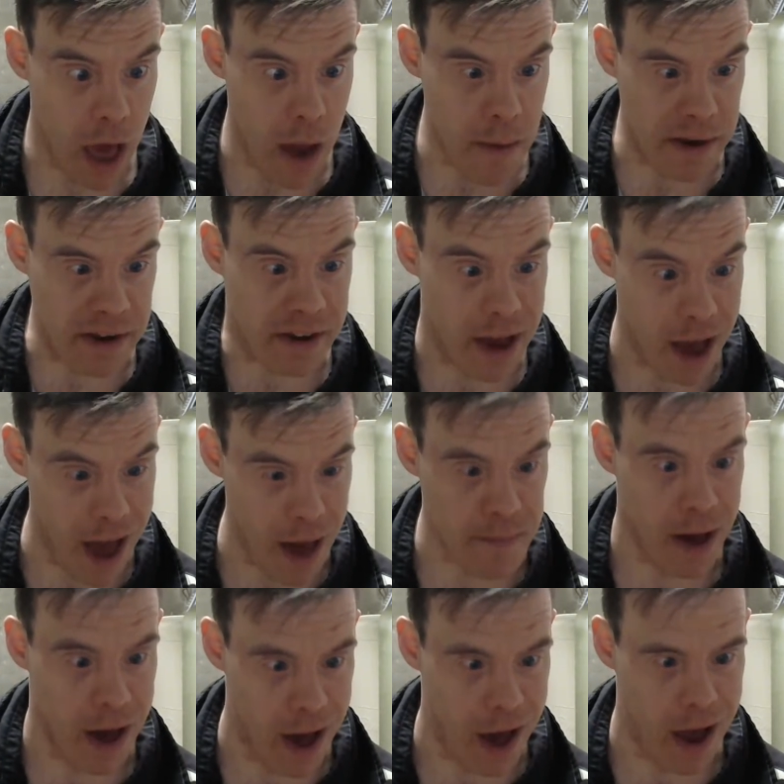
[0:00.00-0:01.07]
I mean,
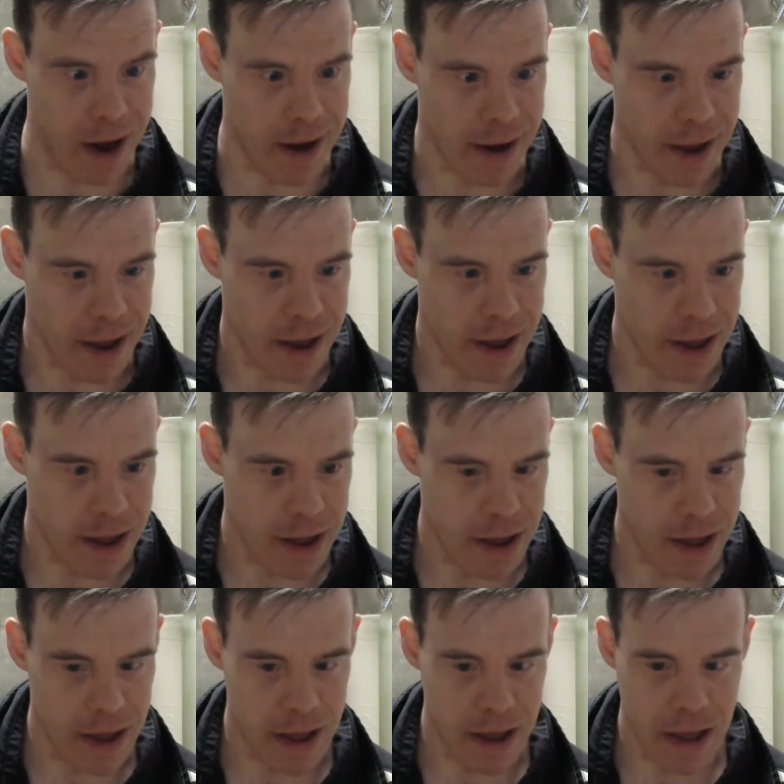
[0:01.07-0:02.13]
come on.
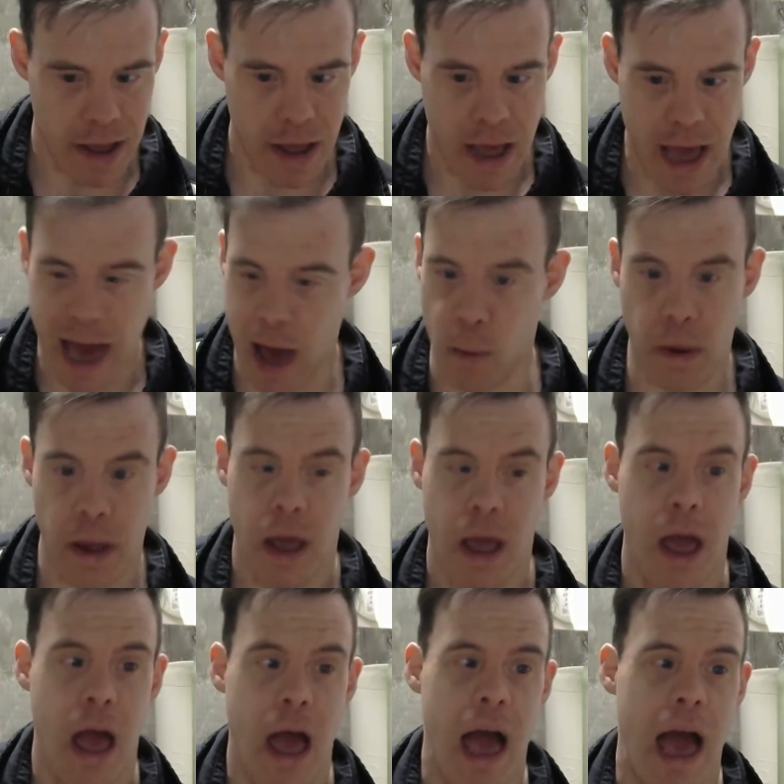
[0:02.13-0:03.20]

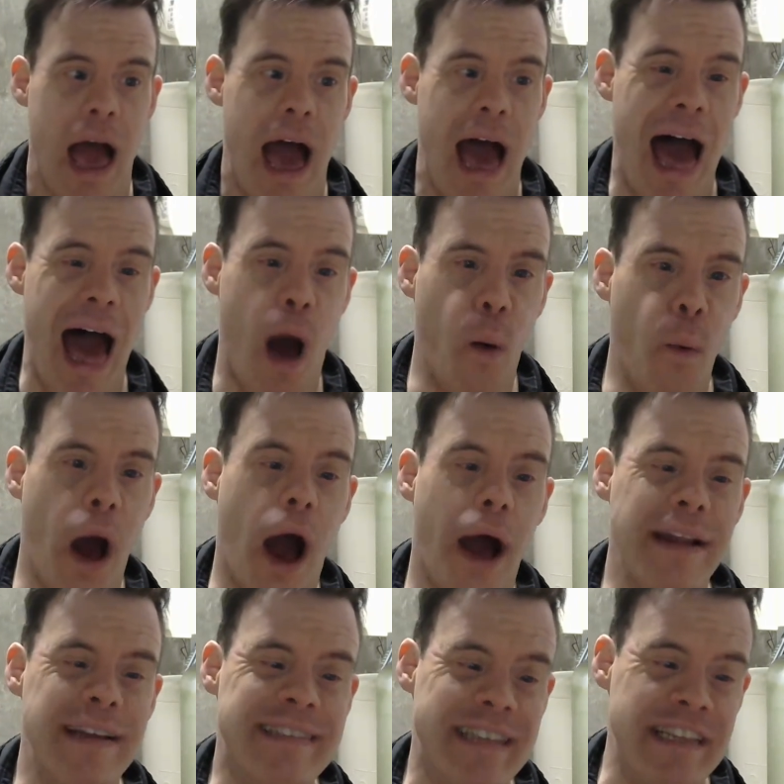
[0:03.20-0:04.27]
How
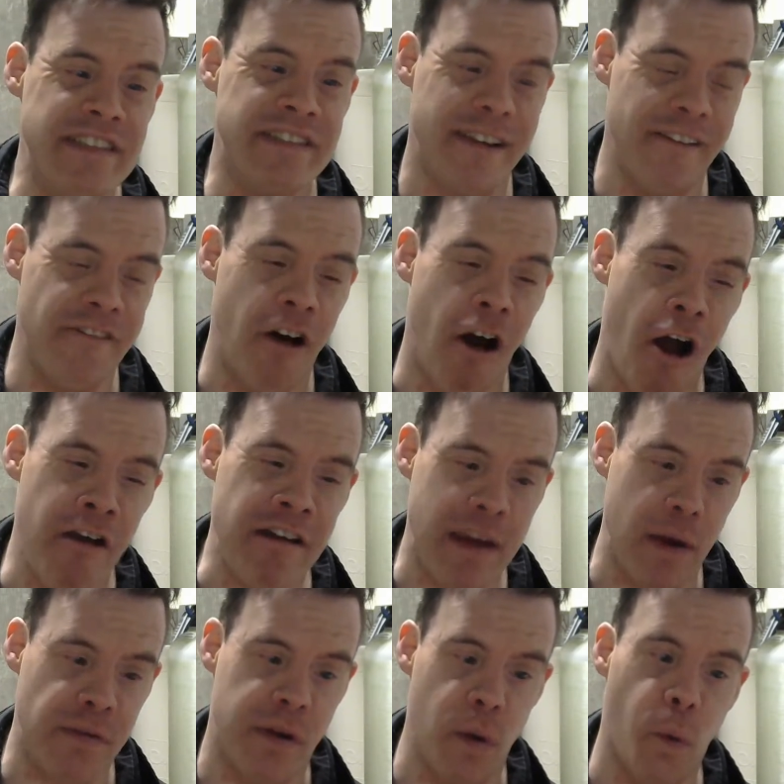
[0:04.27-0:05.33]
unsensitive are
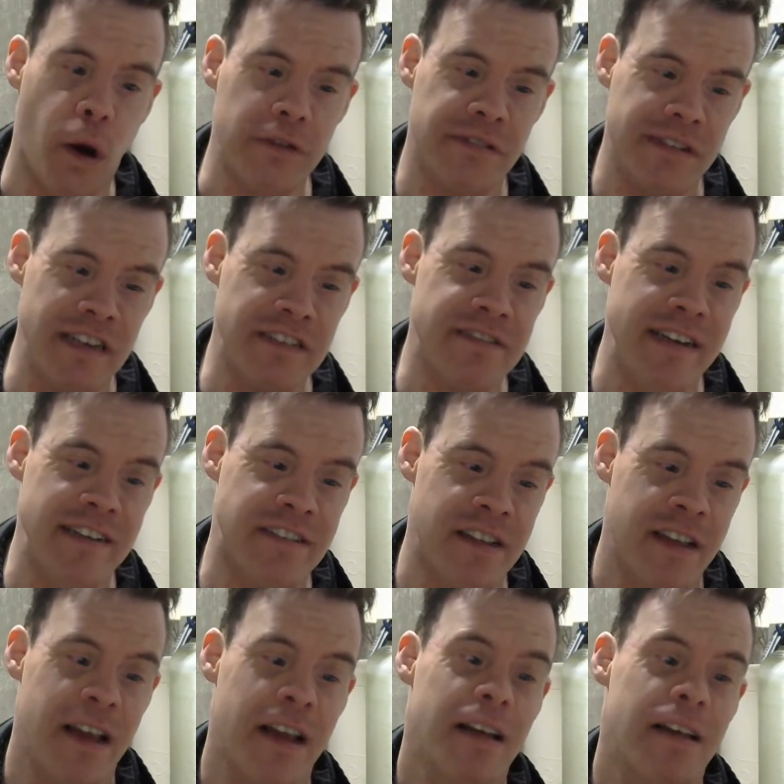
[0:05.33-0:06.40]
you to Walt
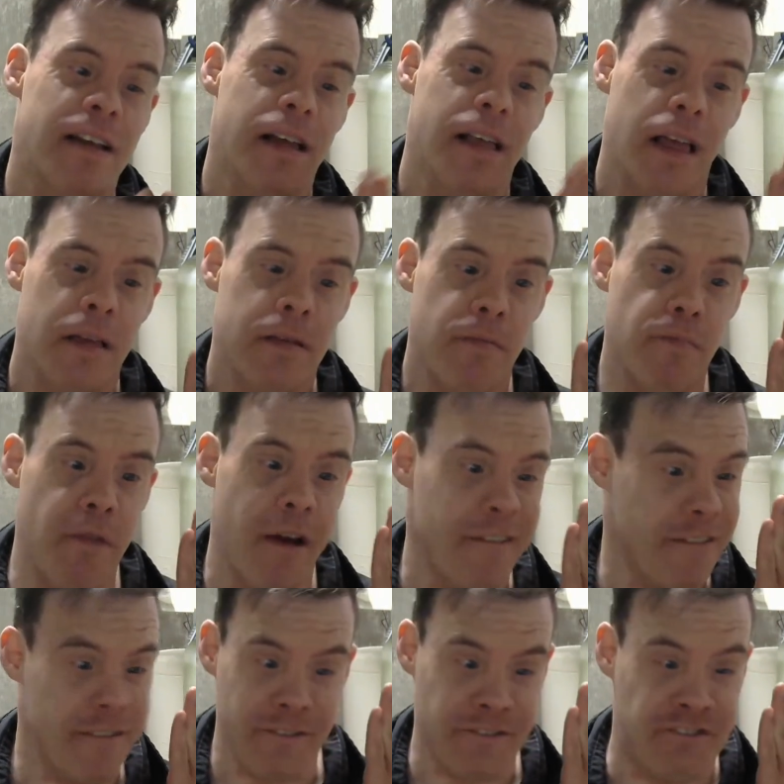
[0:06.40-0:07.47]
Disney's
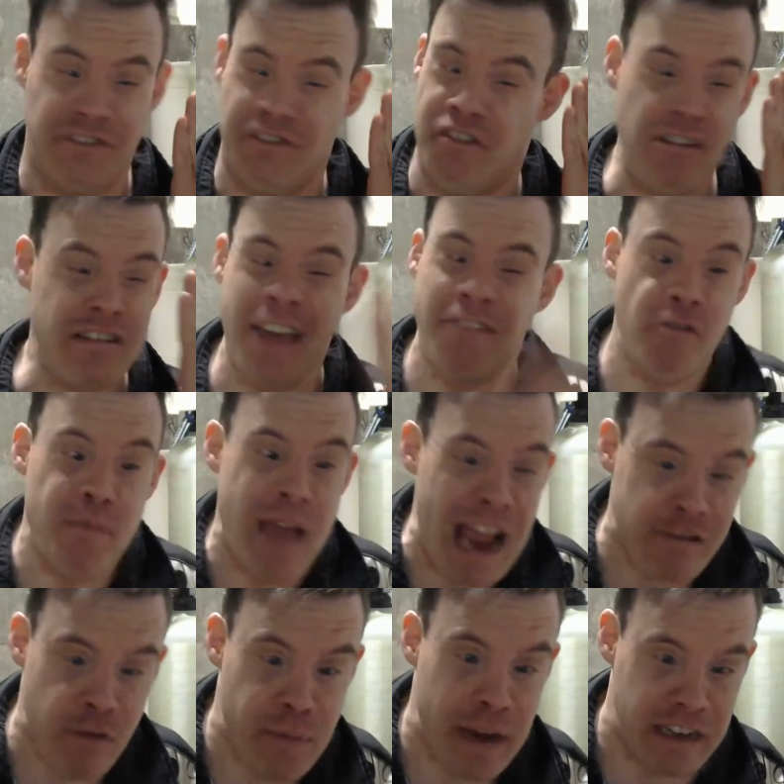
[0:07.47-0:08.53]
first ever
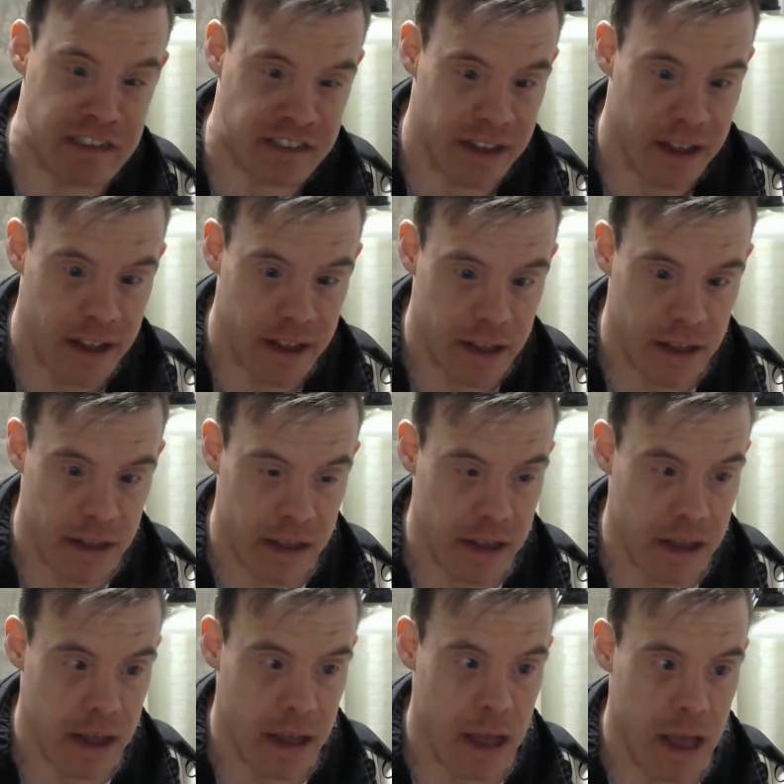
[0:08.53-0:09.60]
masterpiece?
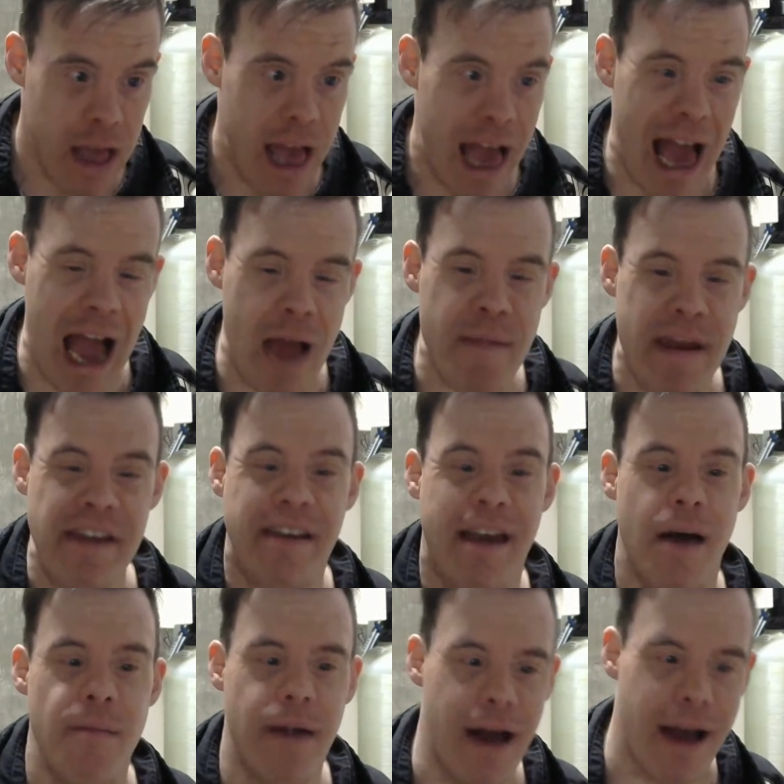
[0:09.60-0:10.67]
I mean,
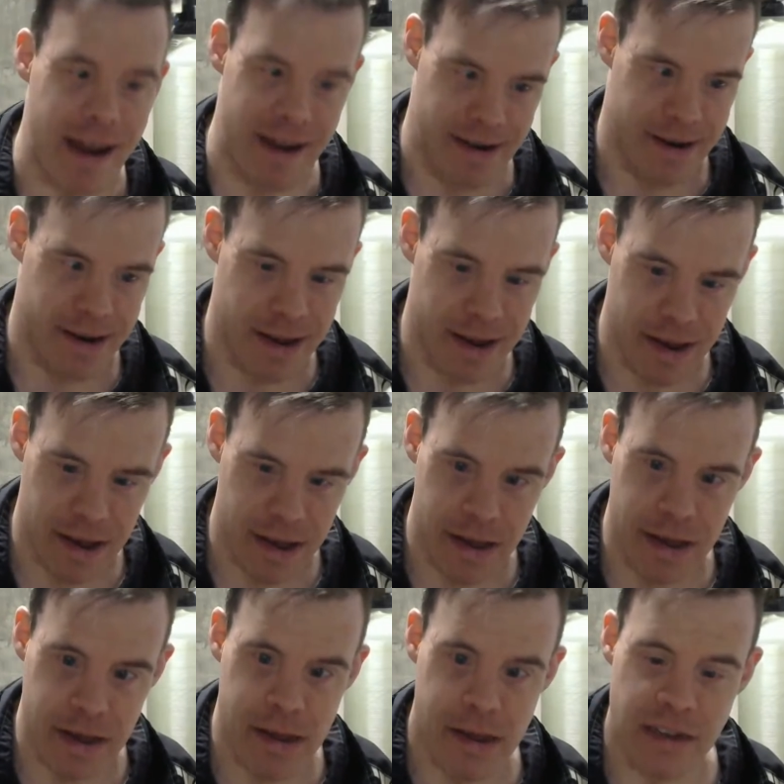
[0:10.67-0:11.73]
come on.
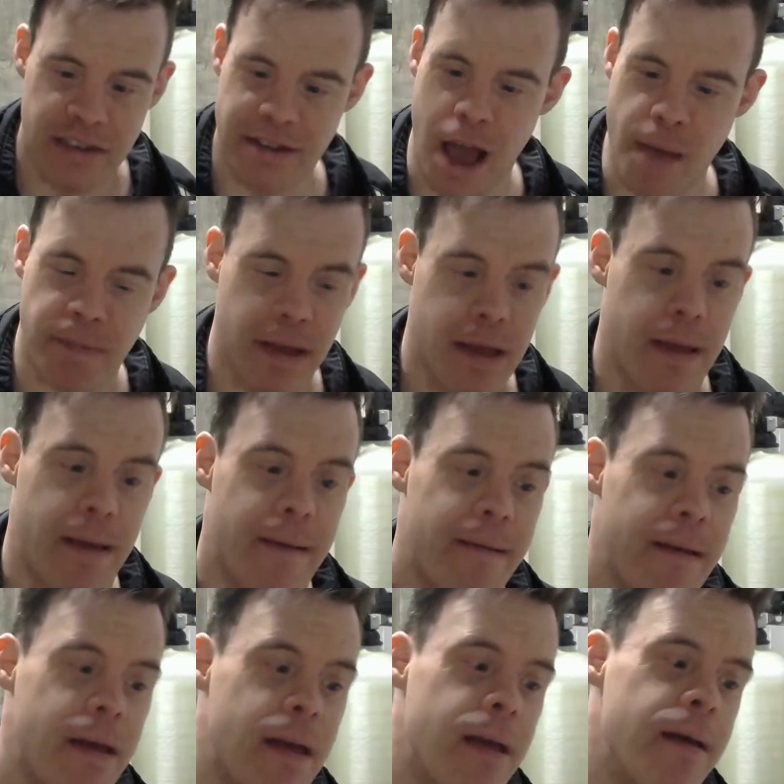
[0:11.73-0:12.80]
Stop.
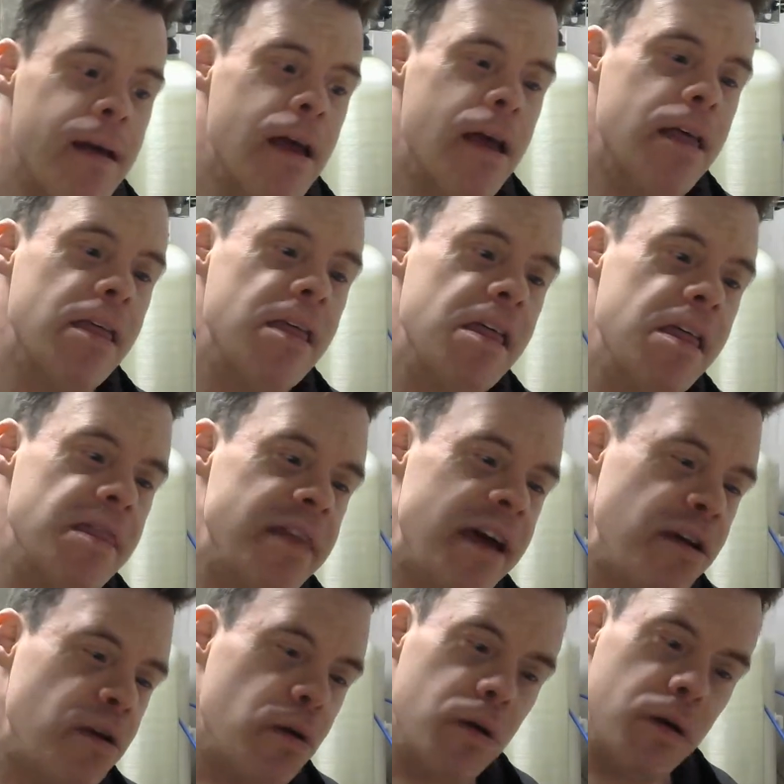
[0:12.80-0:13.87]

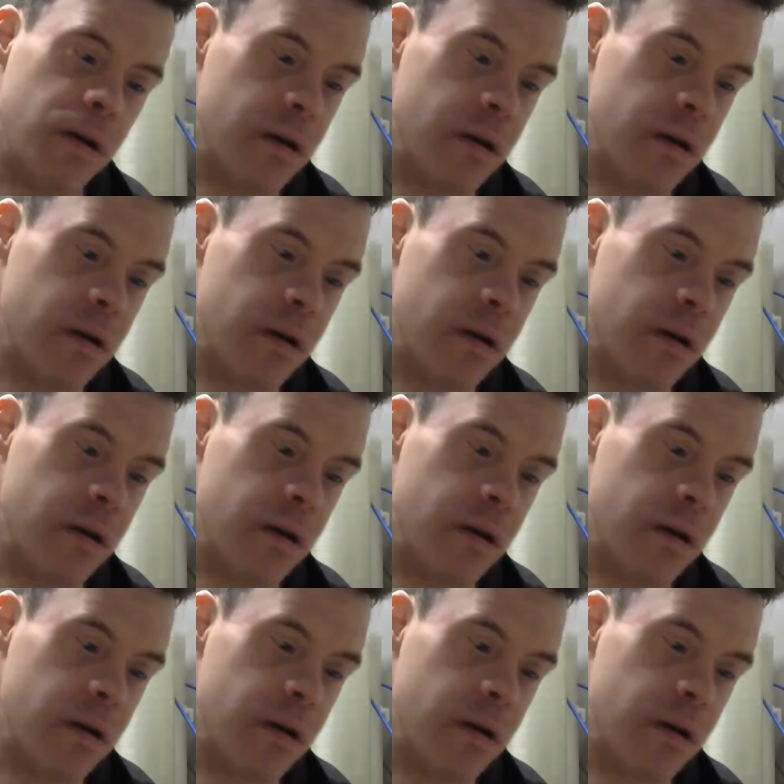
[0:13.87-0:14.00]
Like,